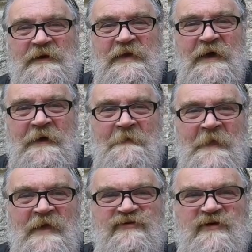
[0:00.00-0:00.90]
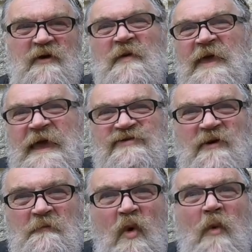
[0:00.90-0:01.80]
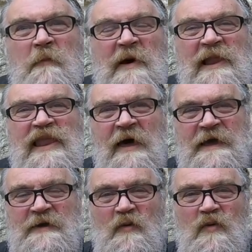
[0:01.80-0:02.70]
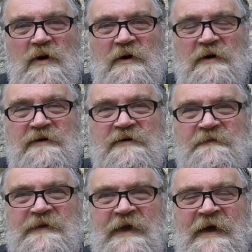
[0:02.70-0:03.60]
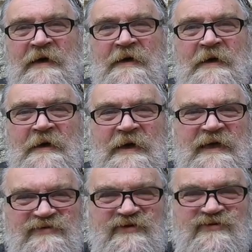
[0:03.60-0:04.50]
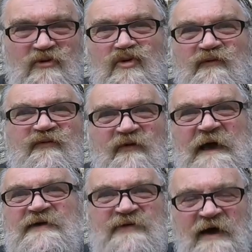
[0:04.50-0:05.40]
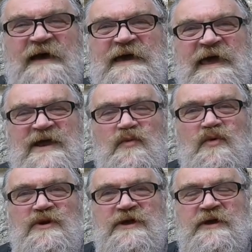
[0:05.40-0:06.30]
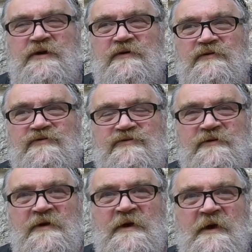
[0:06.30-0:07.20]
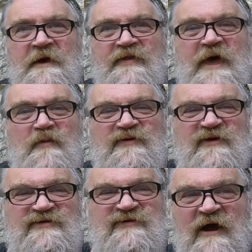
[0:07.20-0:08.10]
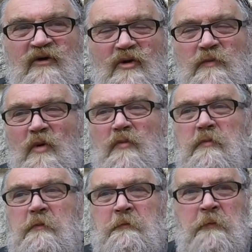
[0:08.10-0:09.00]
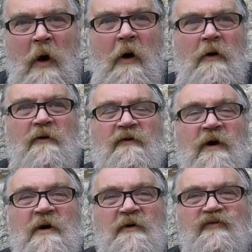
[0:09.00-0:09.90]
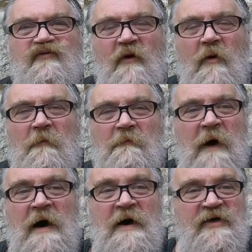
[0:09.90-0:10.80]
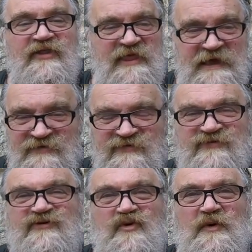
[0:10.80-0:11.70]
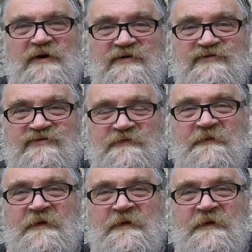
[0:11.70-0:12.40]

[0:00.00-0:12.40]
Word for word: Yeah, so it's a more polite word. Yeah, it's the sort of phrase a kid would use. There was a terrible pong from uh, the sewers.